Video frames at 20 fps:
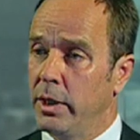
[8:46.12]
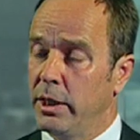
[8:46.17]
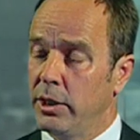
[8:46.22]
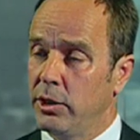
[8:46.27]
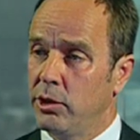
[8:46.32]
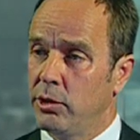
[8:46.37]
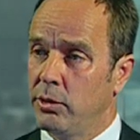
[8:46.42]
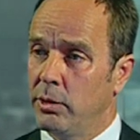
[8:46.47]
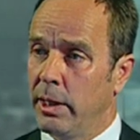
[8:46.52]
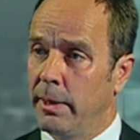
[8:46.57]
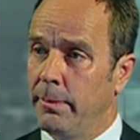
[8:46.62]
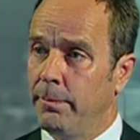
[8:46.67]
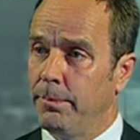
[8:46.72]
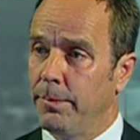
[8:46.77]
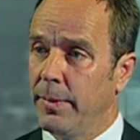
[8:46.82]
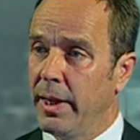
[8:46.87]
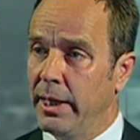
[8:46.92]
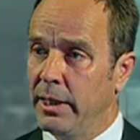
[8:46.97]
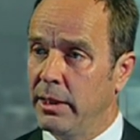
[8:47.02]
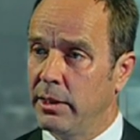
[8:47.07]
which
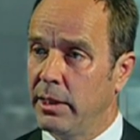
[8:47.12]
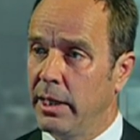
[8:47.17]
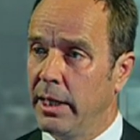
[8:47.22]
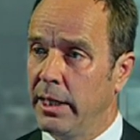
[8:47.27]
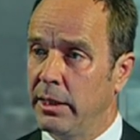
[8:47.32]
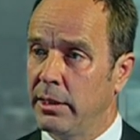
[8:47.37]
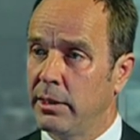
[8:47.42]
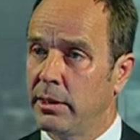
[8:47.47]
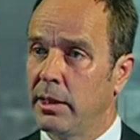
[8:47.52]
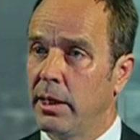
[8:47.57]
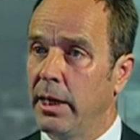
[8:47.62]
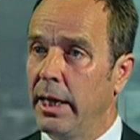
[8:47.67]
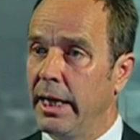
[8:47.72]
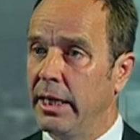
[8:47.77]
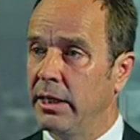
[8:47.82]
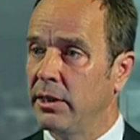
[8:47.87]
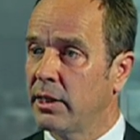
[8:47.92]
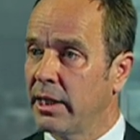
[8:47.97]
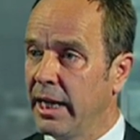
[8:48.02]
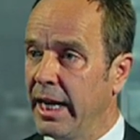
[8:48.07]

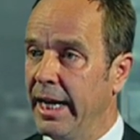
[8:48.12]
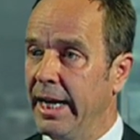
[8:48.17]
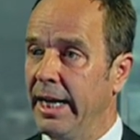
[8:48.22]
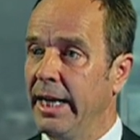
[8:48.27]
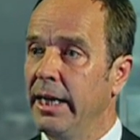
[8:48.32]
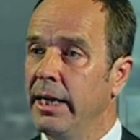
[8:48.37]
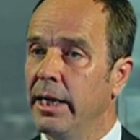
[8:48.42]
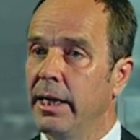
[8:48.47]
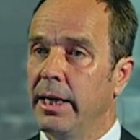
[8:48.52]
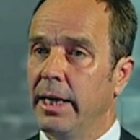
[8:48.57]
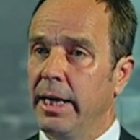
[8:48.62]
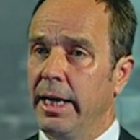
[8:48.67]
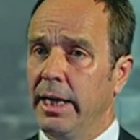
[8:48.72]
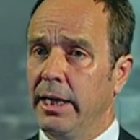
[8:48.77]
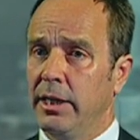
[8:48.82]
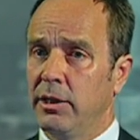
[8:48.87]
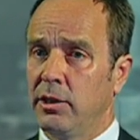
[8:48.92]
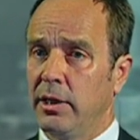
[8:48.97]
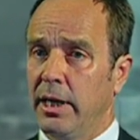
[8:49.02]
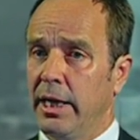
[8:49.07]
is key
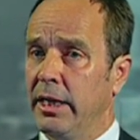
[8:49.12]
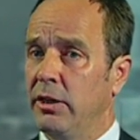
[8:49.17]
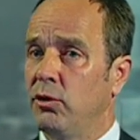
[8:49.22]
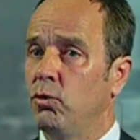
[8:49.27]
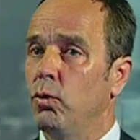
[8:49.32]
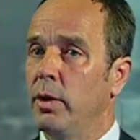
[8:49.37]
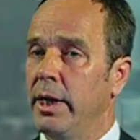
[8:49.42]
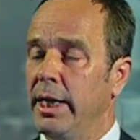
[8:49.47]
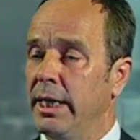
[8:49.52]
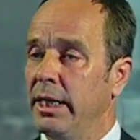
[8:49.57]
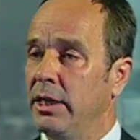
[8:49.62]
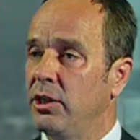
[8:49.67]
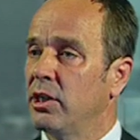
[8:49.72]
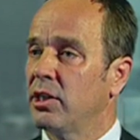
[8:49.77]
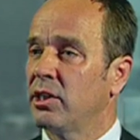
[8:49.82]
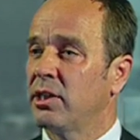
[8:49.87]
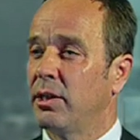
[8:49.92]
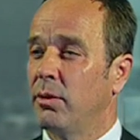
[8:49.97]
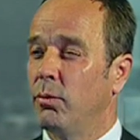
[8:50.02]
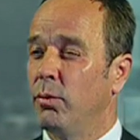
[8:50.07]
is really
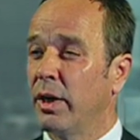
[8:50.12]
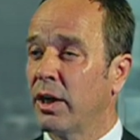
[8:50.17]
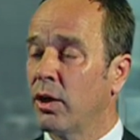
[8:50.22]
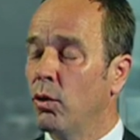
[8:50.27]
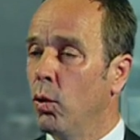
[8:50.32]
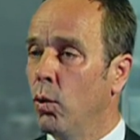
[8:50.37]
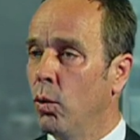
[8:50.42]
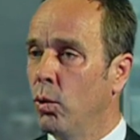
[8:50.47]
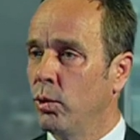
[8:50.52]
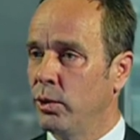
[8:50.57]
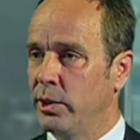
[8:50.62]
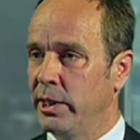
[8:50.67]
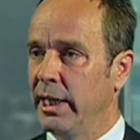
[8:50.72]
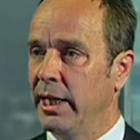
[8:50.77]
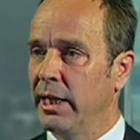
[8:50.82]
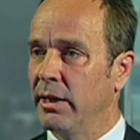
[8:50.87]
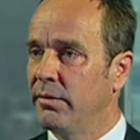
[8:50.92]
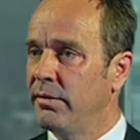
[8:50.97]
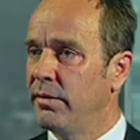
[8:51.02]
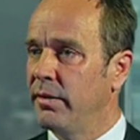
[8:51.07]
just the
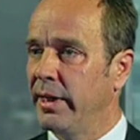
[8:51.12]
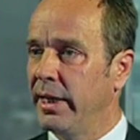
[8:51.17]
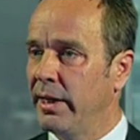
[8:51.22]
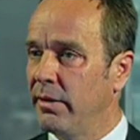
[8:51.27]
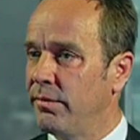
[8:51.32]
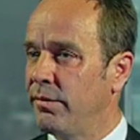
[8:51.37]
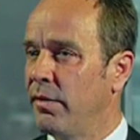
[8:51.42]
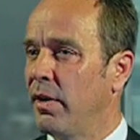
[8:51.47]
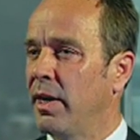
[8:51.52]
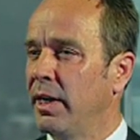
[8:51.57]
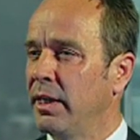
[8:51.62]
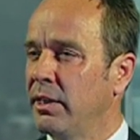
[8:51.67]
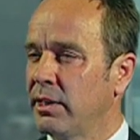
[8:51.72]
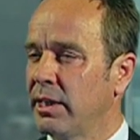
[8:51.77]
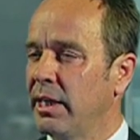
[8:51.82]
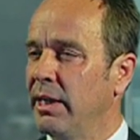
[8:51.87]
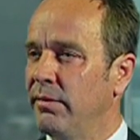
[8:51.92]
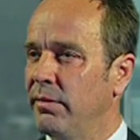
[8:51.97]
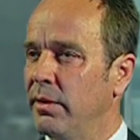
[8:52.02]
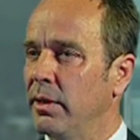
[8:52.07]
recording of the advice
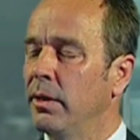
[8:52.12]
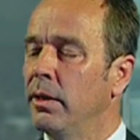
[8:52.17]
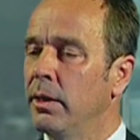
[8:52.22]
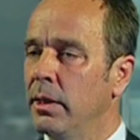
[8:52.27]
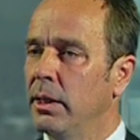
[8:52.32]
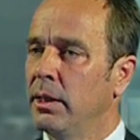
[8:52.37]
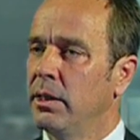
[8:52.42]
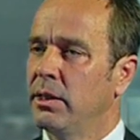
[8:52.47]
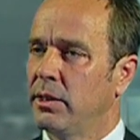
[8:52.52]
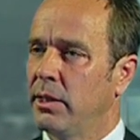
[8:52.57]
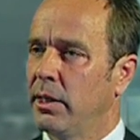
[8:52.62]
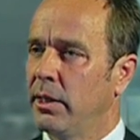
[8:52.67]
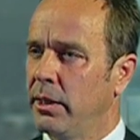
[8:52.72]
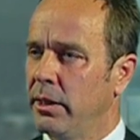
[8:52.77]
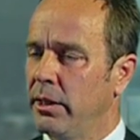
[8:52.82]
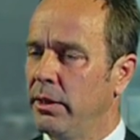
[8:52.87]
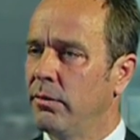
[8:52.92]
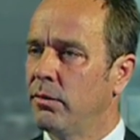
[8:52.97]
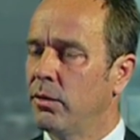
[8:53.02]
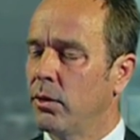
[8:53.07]
given, so
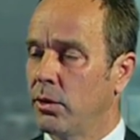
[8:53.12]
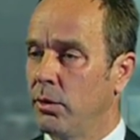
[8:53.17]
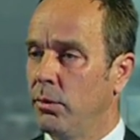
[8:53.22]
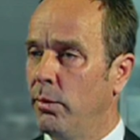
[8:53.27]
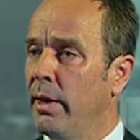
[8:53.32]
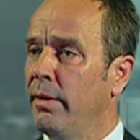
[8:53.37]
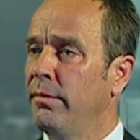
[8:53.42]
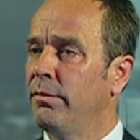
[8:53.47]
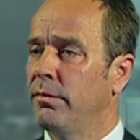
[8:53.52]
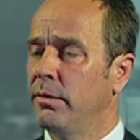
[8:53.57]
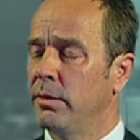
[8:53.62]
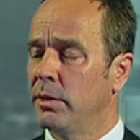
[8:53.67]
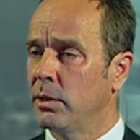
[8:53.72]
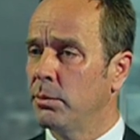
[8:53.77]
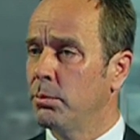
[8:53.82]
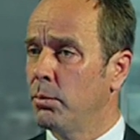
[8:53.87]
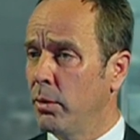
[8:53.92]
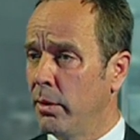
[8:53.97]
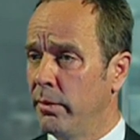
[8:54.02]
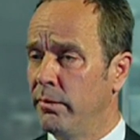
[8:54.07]
that you've got a
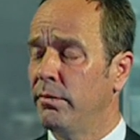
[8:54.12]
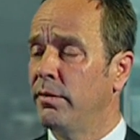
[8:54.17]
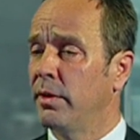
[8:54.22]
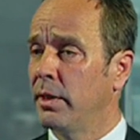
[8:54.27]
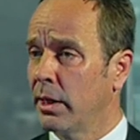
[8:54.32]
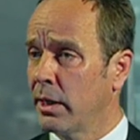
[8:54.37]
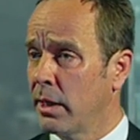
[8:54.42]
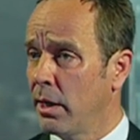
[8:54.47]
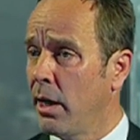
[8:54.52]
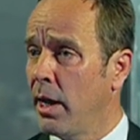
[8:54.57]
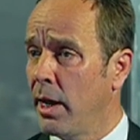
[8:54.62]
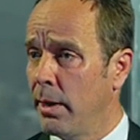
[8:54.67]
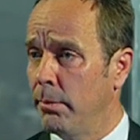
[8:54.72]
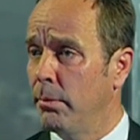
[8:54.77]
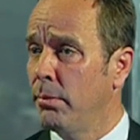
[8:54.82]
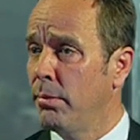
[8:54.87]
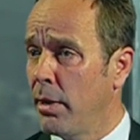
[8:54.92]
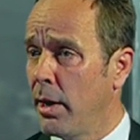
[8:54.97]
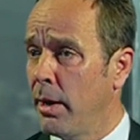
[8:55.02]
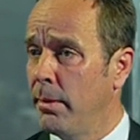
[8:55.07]
reference point for the
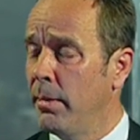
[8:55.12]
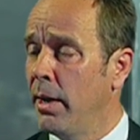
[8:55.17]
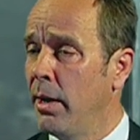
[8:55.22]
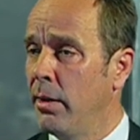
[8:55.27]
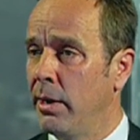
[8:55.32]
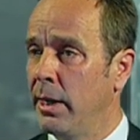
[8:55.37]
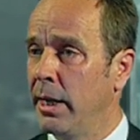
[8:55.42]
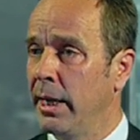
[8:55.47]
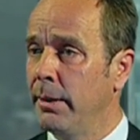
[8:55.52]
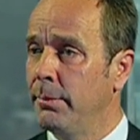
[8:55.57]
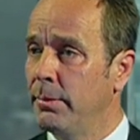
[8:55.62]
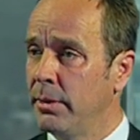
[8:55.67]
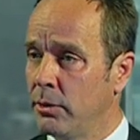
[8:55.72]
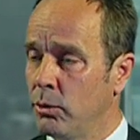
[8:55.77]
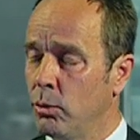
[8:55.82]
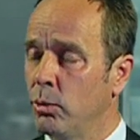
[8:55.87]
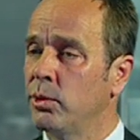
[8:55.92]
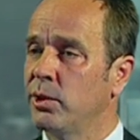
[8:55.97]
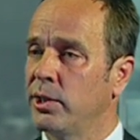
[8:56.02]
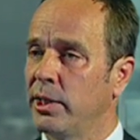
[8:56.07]
client primarily, but
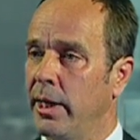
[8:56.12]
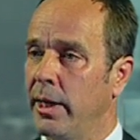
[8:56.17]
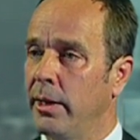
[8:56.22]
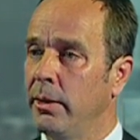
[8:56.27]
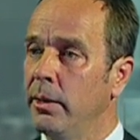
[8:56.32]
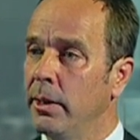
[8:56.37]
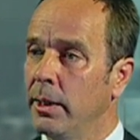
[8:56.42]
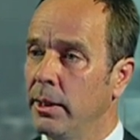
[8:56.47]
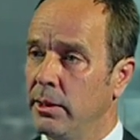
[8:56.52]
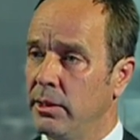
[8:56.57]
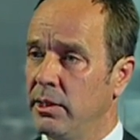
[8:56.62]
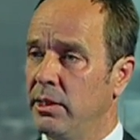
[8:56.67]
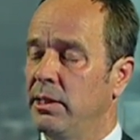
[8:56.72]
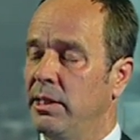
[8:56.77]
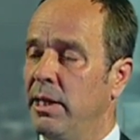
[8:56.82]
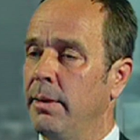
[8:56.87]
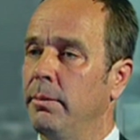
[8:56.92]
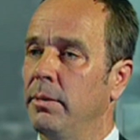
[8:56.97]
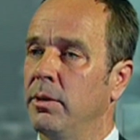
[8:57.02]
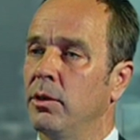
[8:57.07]
also to
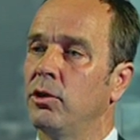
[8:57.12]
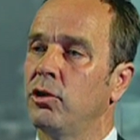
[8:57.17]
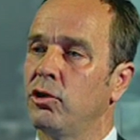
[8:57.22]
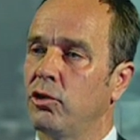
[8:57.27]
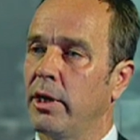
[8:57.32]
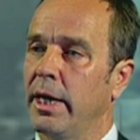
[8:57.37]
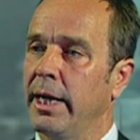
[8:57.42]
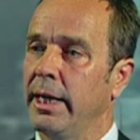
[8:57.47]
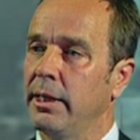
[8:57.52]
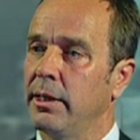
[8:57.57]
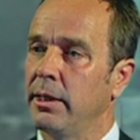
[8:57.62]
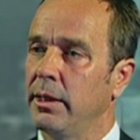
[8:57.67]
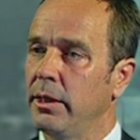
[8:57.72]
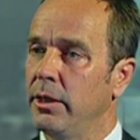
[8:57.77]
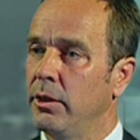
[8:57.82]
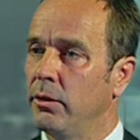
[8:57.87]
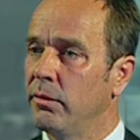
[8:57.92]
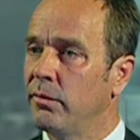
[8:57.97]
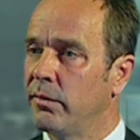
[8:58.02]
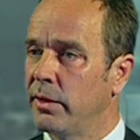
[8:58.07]
demonstrate that
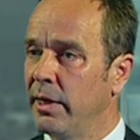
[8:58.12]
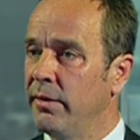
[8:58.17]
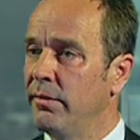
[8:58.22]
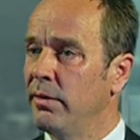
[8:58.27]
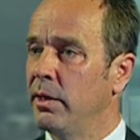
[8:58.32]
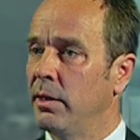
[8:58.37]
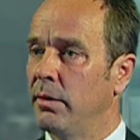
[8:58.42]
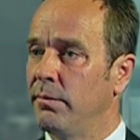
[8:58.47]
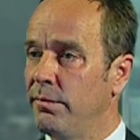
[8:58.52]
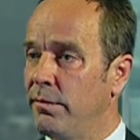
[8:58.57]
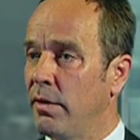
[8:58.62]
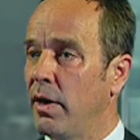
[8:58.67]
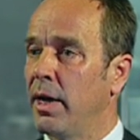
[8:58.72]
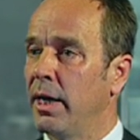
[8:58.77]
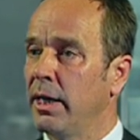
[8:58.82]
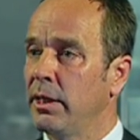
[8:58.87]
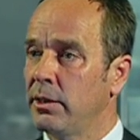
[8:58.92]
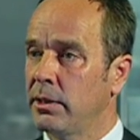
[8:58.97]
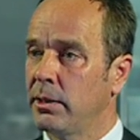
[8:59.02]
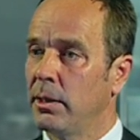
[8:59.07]
you've given
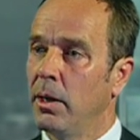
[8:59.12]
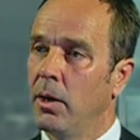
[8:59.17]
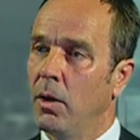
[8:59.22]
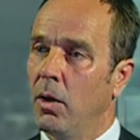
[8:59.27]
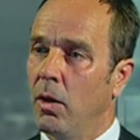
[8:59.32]
advice